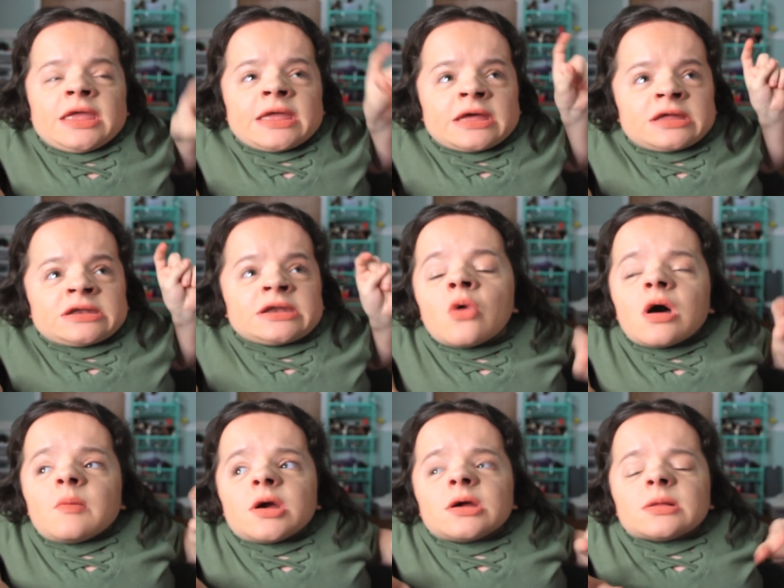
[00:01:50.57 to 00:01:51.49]
And
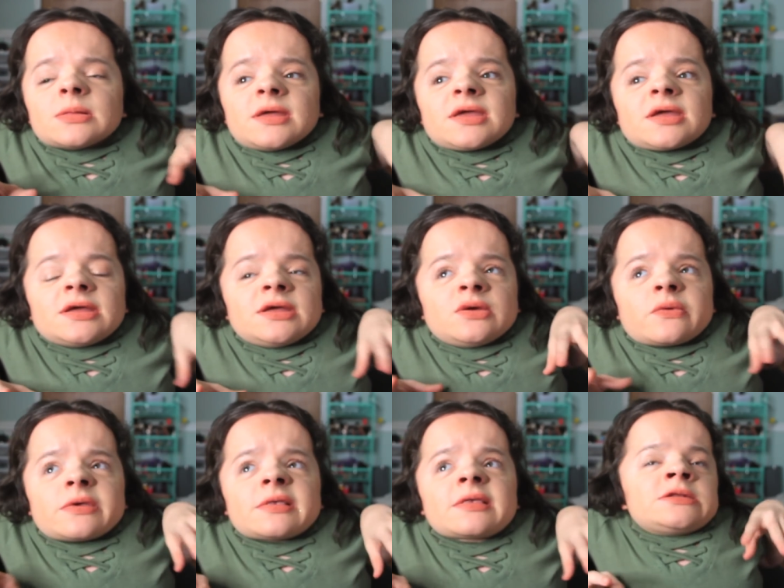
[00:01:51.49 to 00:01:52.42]
Walmart, like, it
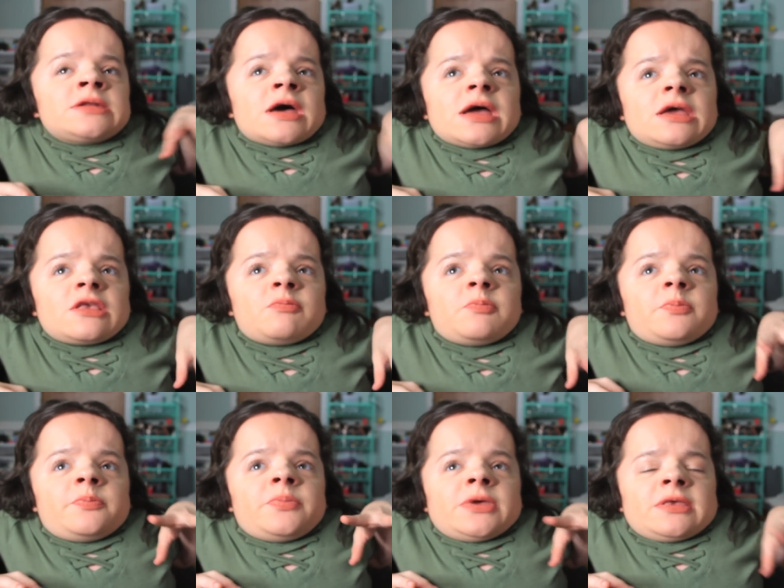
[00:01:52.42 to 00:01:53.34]
was not as
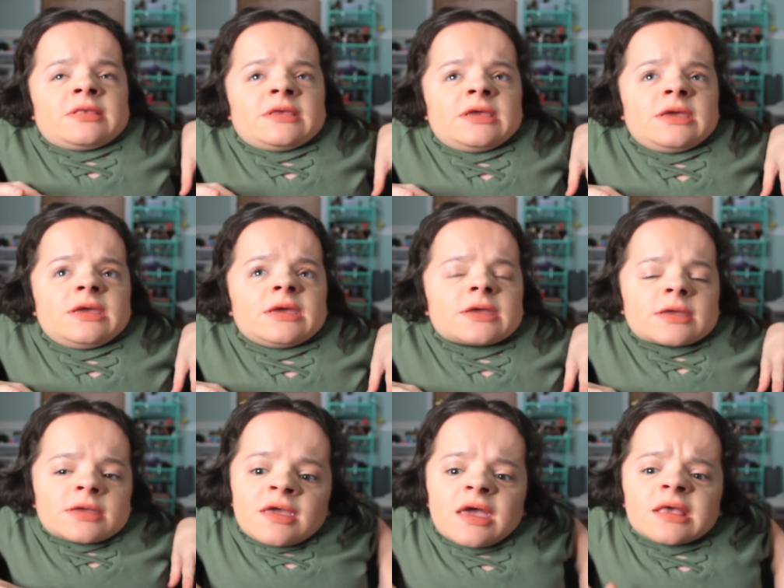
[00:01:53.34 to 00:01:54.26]
busy
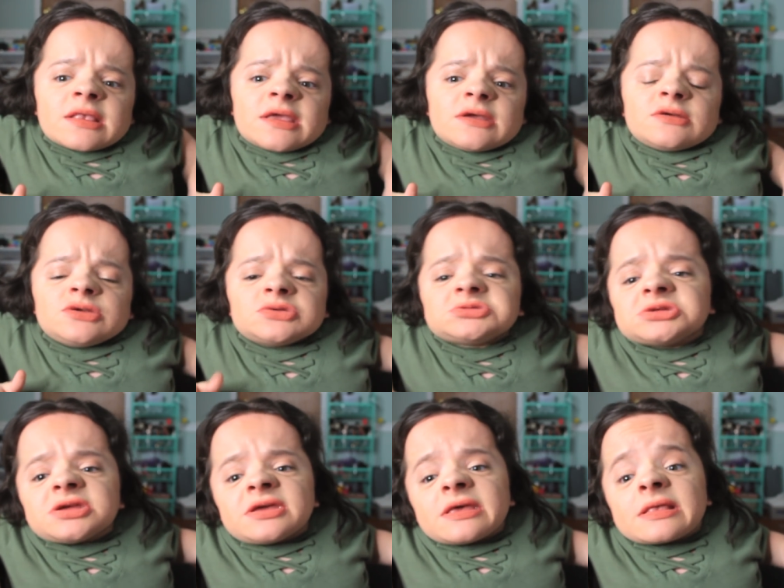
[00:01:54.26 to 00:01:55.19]
as it
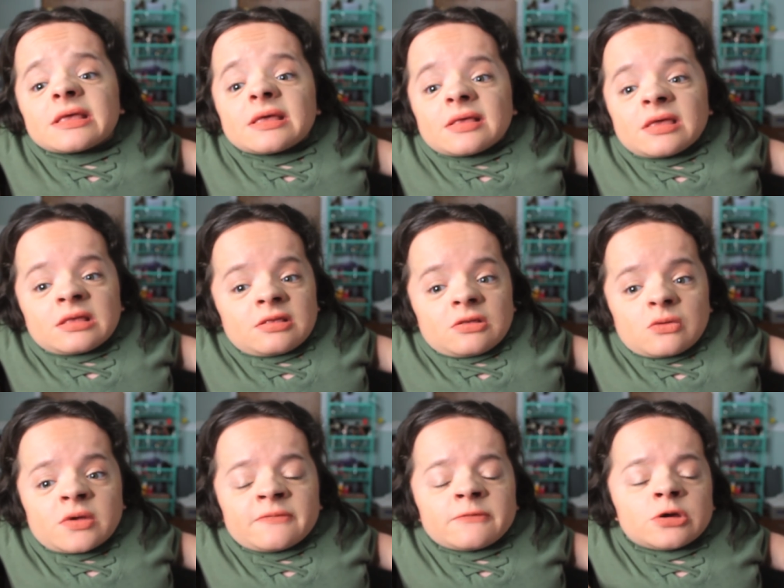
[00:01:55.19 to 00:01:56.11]
usually is, and
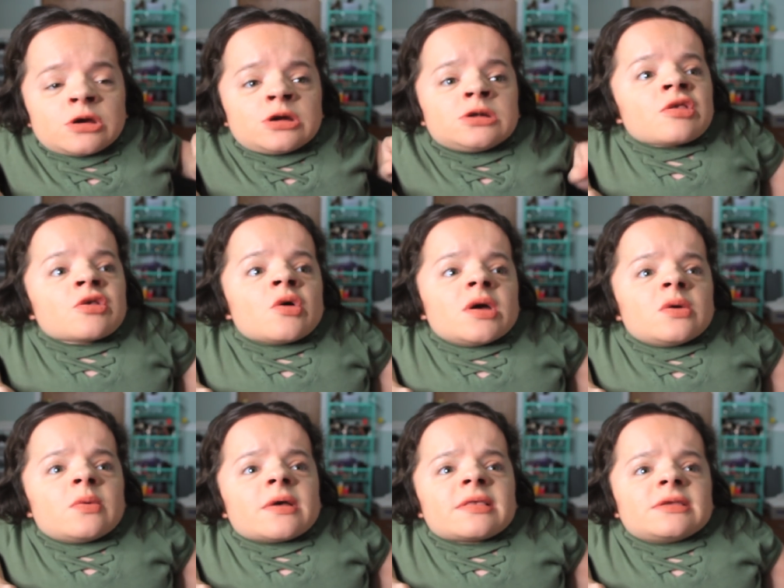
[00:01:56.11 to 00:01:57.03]
so I probably, so
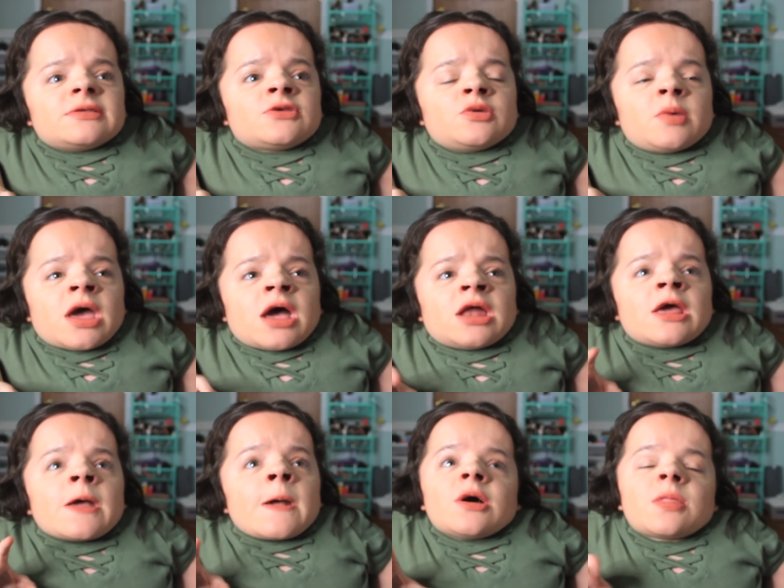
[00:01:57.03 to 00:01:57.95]
it wasn't too bad.
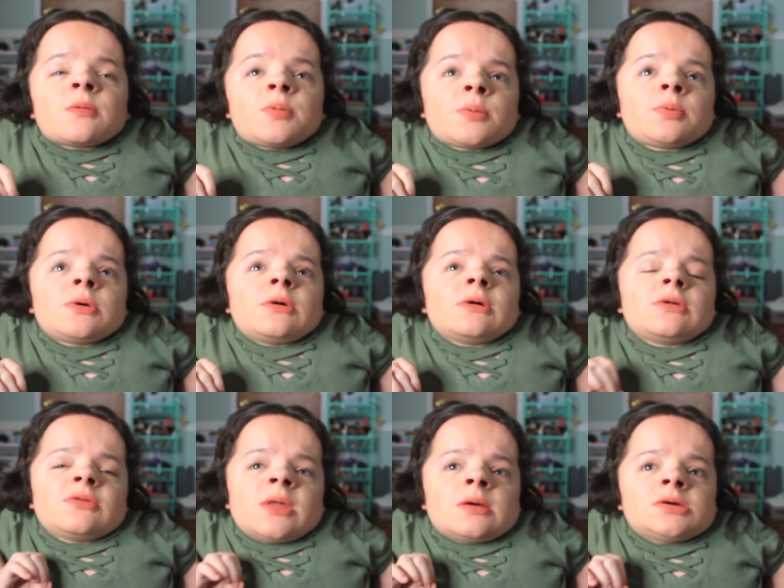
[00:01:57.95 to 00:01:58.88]
But the
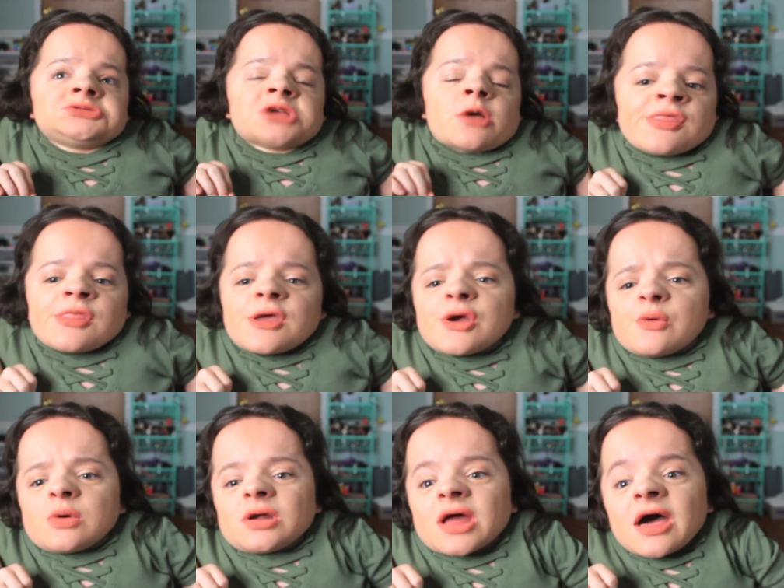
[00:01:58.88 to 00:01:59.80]
people that were shopping
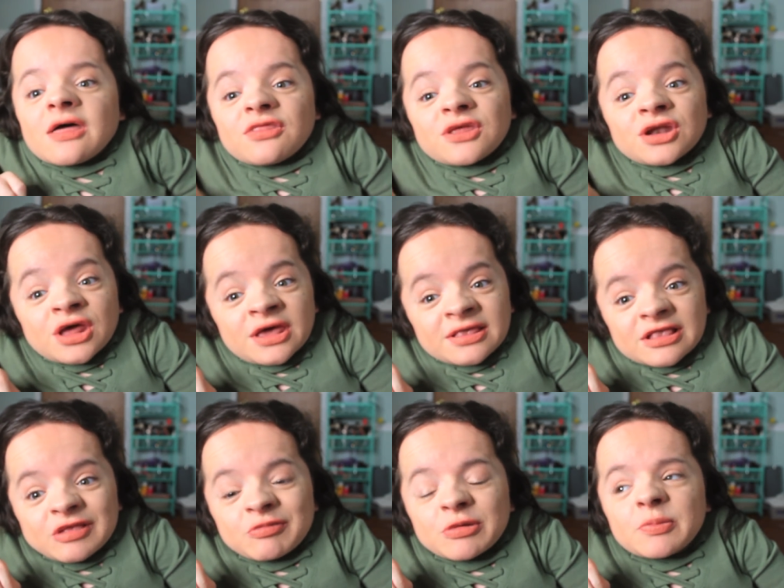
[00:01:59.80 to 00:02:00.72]
there were not the
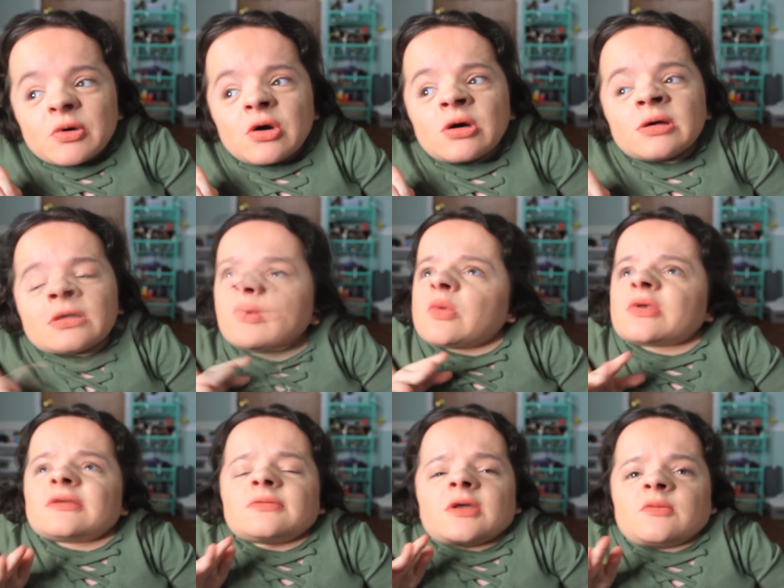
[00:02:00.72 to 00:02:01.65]
nicest people. Like,
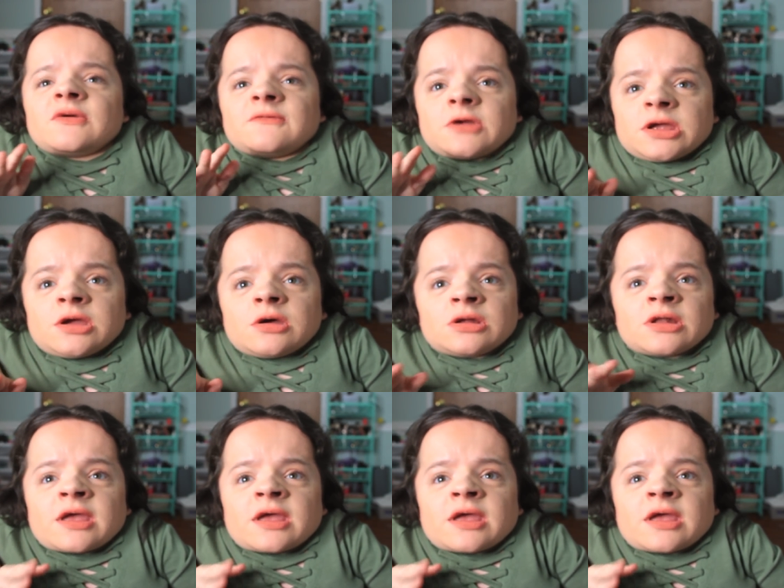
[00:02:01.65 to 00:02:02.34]
most of them were very good.